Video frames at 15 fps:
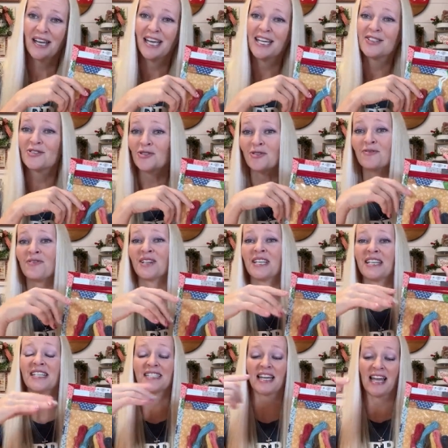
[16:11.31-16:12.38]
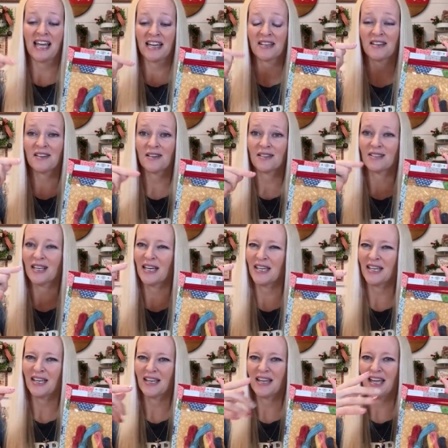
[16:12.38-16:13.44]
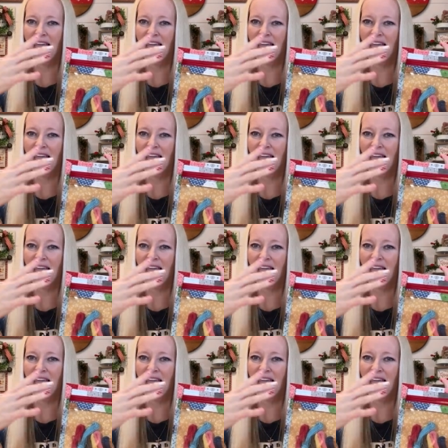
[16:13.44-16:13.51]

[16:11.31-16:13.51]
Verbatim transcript: it's so funny because Anna, like,